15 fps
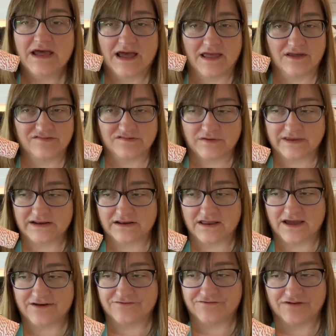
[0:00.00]
I also get a
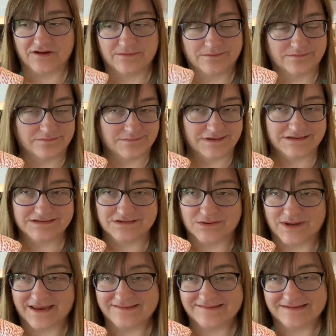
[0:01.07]
lot from, you know,
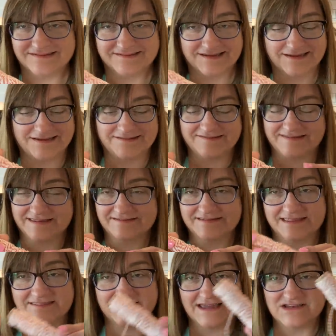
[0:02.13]
Etsy sites, things
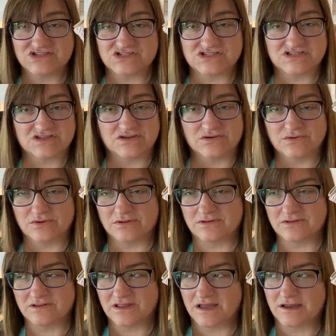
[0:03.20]
like that. Just
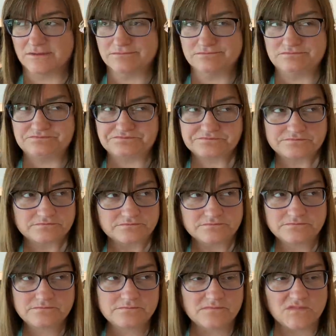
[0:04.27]
Google um,
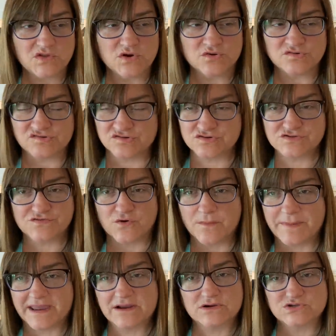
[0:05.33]
or search for
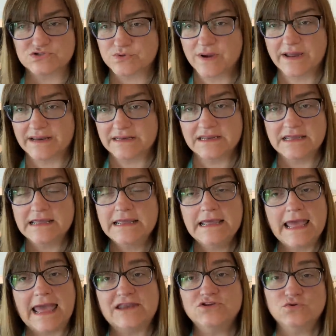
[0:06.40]
baker's twine.
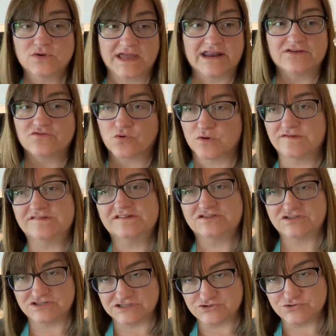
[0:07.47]
And you'll get, of course, the,
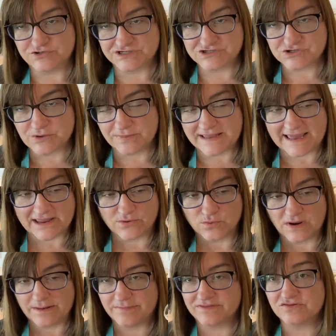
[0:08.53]
the traditional black and
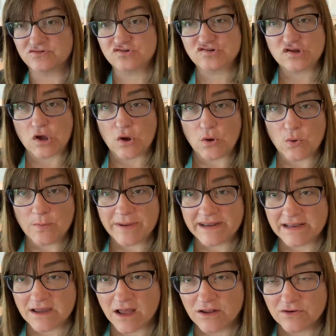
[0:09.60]
white, but there's so
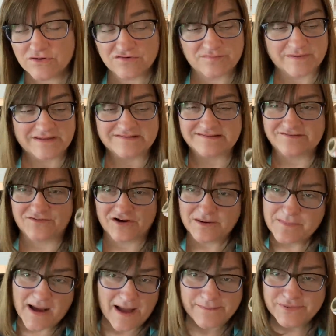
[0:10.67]
many colors because it's very
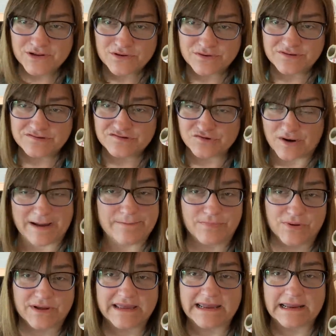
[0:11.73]
popular in
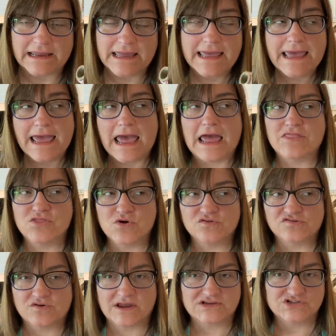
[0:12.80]
scrapbooking. And
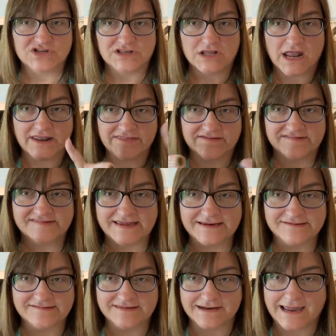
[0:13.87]
those are actually a lot of the
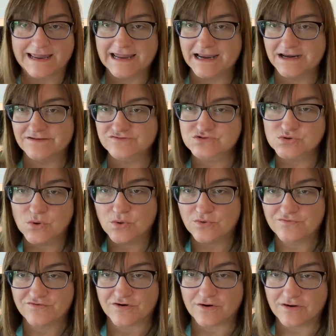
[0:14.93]
sites that I kind of troll
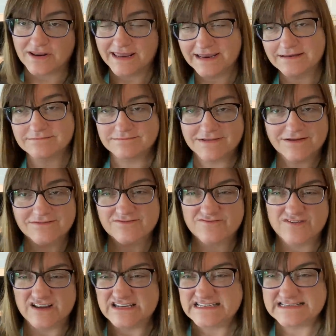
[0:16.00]
for, like uh,
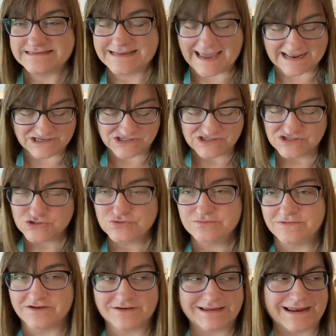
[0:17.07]
fun gadget,
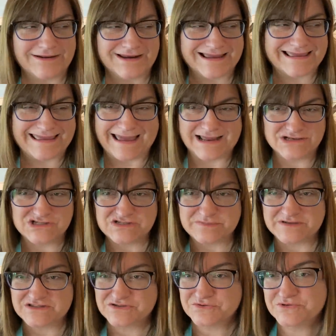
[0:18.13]
not gadgets,
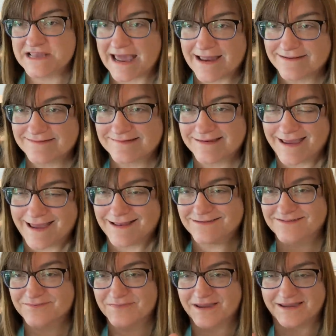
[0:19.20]
but doodads to add
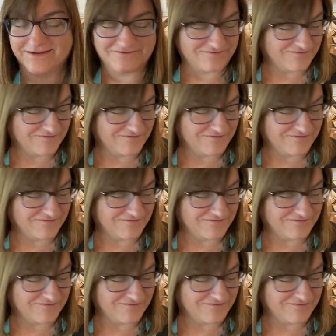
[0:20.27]
to my